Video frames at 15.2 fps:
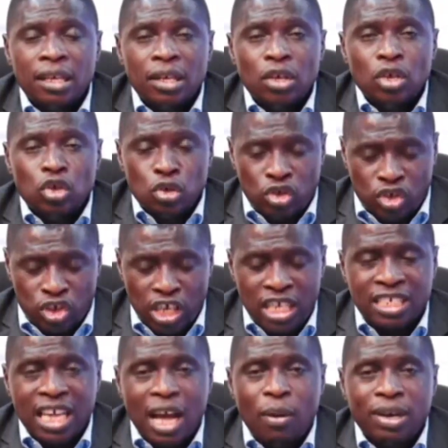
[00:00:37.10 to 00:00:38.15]
You see
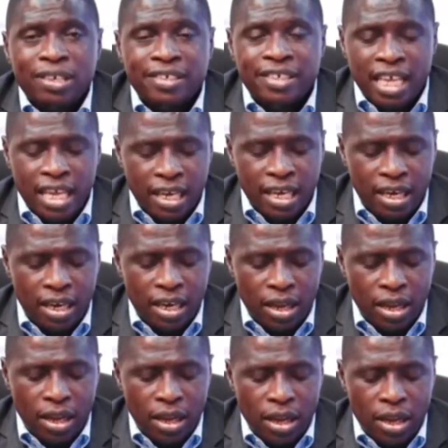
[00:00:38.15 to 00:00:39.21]
it's our sin.
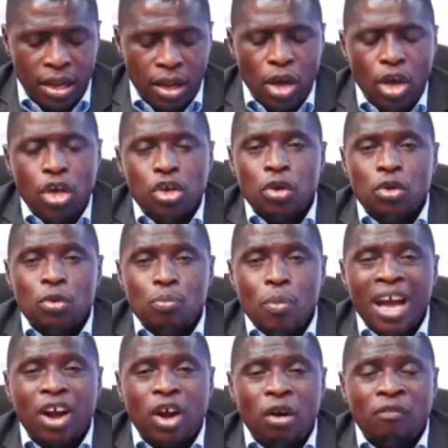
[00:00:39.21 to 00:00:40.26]
You'd
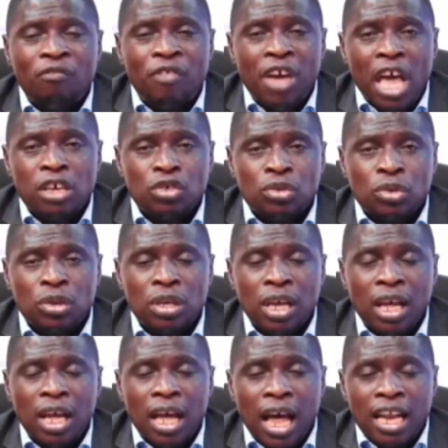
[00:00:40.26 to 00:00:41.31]
make confession,
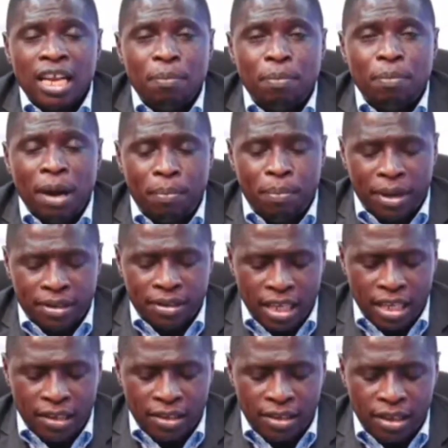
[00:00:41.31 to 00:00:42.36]
and the purpose
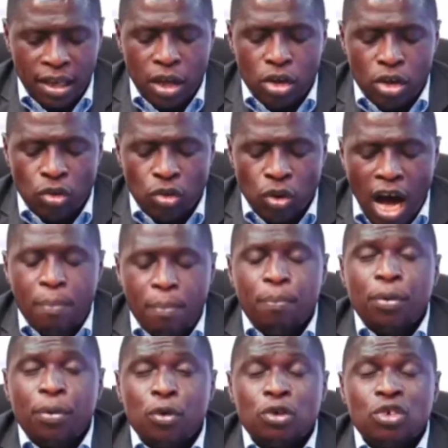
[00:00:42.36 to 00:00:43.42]
is to
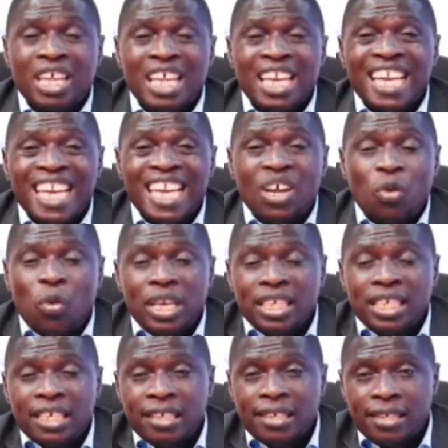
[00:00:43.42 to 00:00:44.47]
uproot
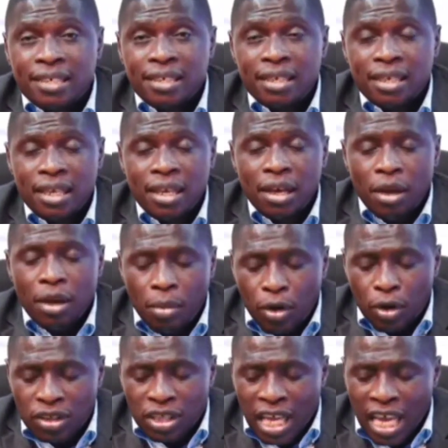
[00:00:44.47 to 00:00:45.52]
iniquities.
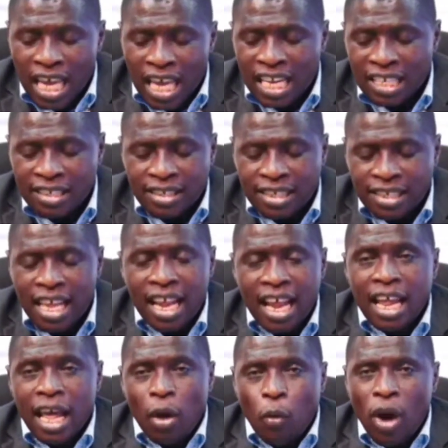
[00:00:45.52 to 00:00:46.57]
Because it is said
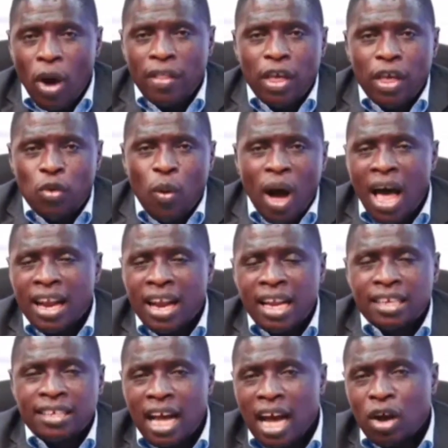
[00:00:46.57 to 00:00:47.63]
that whether you are under
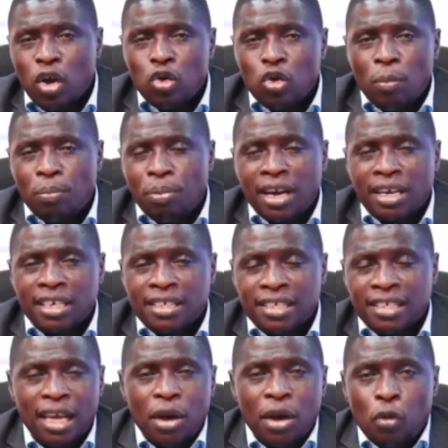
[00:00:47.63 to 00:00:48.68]
attack or you are
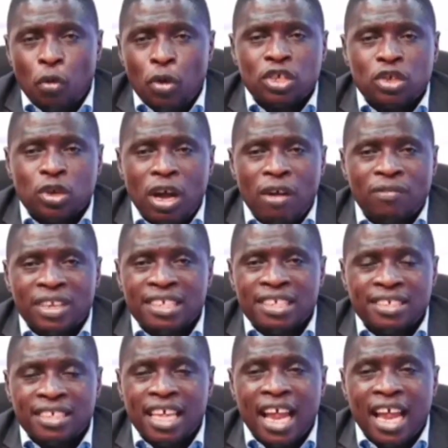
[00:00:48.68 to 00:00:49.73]
practicing, witchcraft
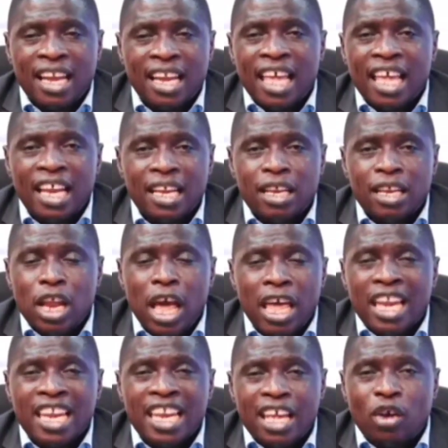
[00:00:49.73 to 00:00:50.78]
is said that in the
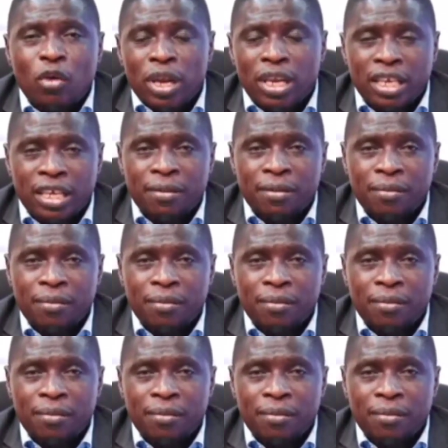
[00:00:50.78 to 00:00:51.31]
iniquity,